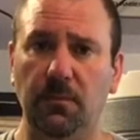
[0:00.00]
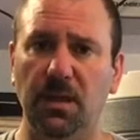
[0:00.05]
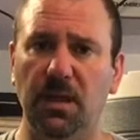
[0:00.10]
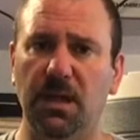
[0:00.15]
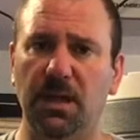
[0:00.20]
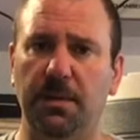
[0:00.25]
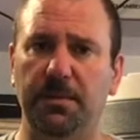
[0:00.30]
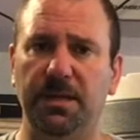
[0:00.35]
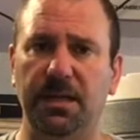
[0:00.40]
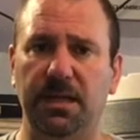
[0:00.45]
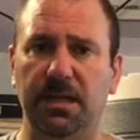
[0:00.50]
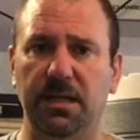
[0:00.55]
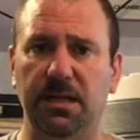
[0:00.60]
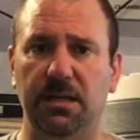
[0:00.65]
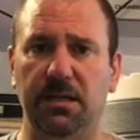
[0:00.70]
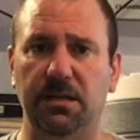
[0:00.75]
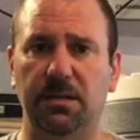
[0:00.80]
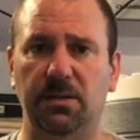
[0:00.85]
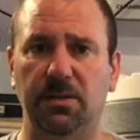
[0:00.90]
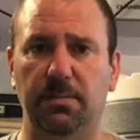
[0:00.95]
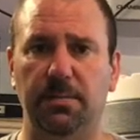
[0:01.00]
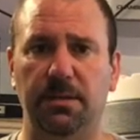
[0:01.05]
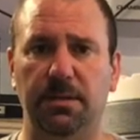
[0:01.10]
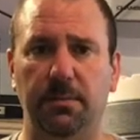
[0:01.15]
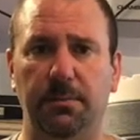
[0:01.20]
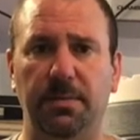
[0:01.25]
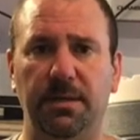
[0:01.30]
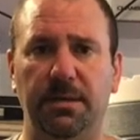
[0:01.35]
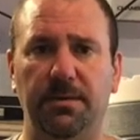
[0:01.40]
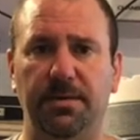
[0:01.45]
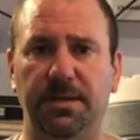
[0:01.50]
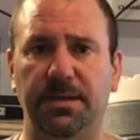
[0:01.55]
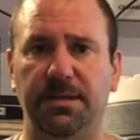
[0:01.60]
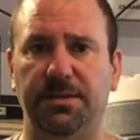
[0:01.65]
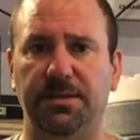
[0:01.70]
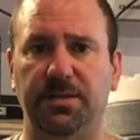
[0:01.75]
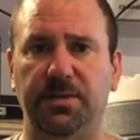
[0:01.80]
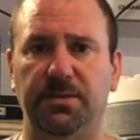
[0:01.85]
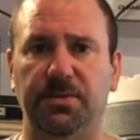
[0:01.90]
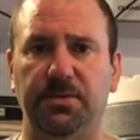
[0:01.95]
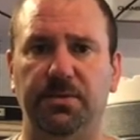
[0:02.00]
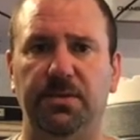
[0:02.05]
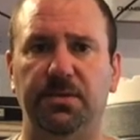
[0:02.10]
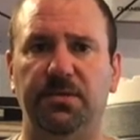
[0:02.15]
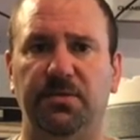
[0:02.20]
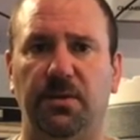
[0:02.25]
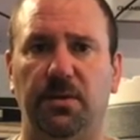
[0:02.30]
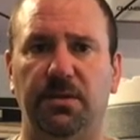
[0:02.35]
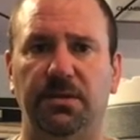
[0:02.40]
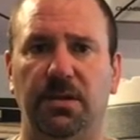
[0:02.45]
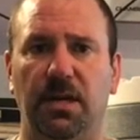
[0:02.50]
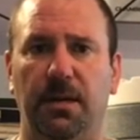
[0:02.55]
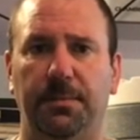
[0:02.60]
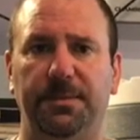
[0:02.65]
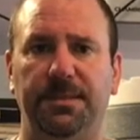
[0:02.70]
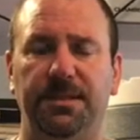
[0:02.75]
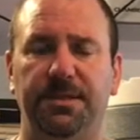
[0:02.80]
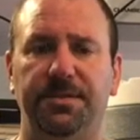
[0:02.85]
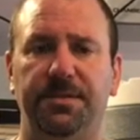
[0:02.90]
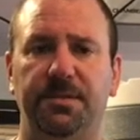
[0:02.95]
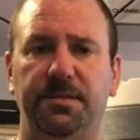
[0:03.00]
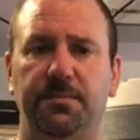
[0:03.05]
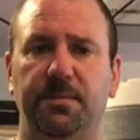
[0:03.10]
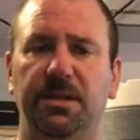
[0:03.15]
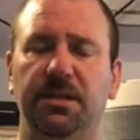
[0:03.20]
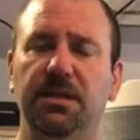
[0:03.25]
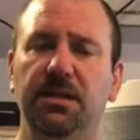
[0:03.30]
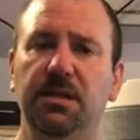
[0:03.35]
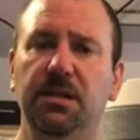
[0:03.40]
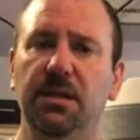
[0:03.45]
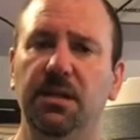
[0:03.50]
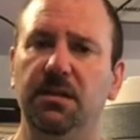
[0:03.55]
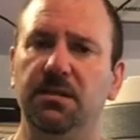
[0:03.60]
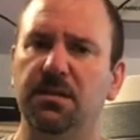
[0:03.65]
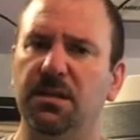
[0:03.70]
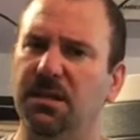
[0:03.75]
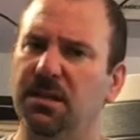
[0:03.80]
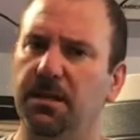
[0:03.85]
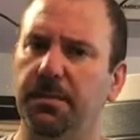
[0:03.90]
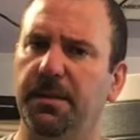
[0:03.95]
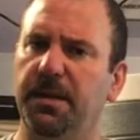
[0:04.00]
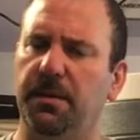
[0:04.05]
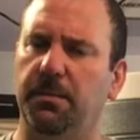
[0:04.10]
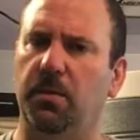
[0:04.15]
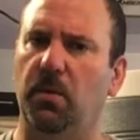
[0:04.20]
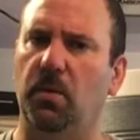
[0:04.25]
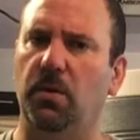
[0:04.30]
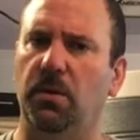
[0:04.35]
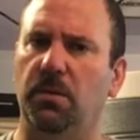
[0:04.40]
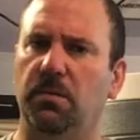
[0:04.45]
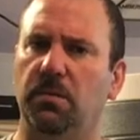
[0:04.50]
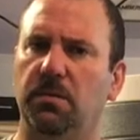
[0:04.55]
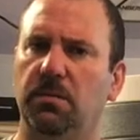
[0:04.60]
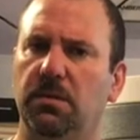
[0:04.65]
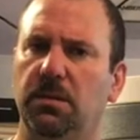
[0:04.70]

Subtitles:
And I'm going to get in a little bit of bittering too as far as hop additions, but 60-minute boil.